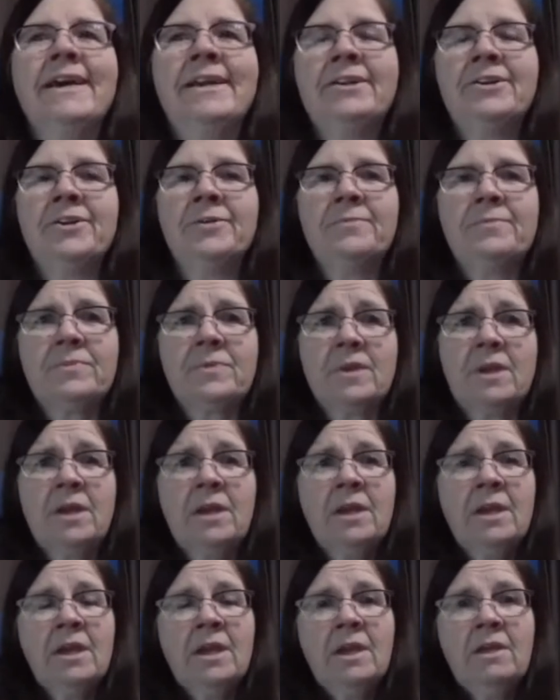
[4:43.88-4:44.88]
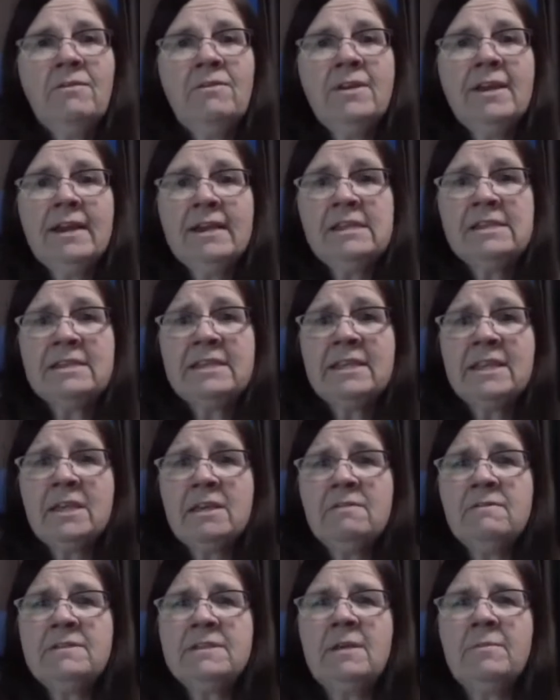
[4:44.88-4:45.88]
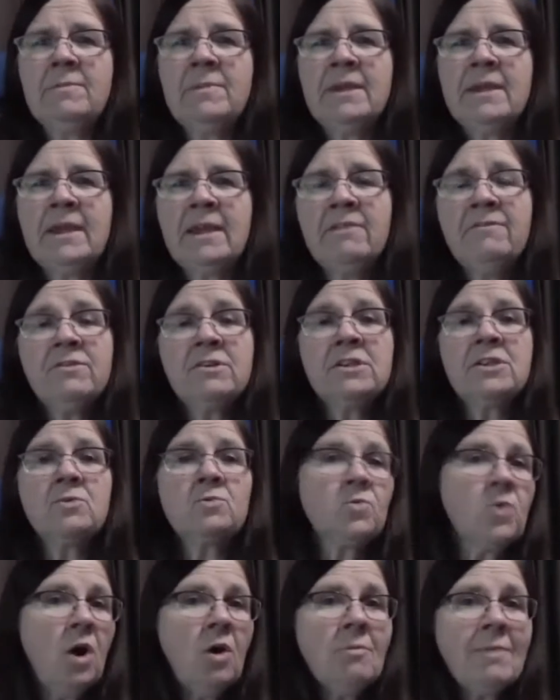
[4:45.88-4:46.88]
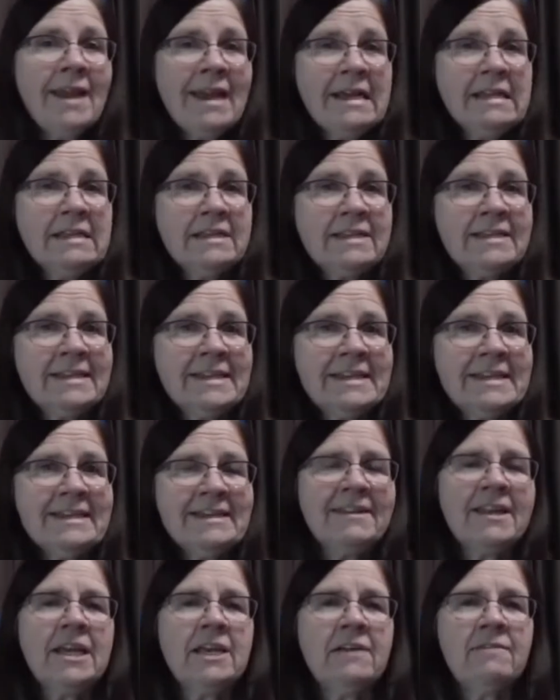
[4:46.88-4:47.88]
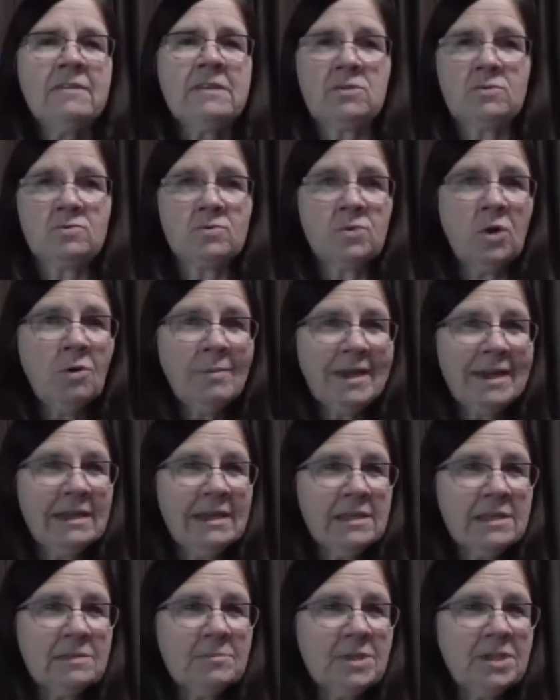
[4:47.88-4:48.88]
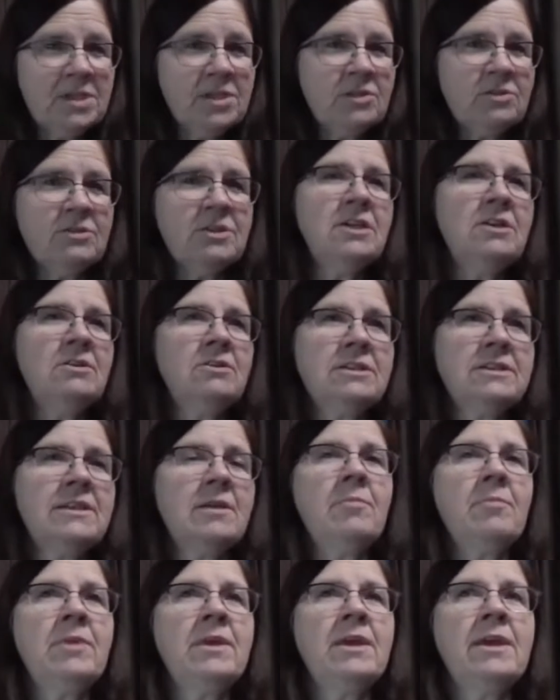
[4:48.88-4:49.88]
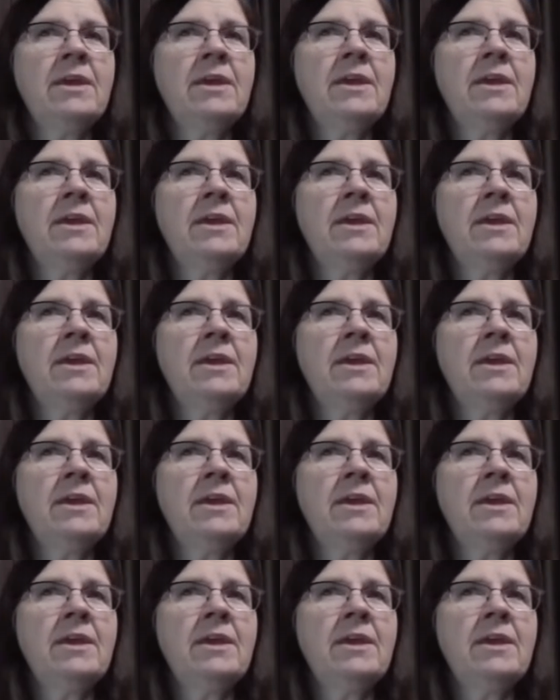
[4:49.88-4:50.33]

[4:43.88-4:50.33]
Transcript: I don't know. If you guys think of something, if there's a romance in it, like if it's a romance mystery or something,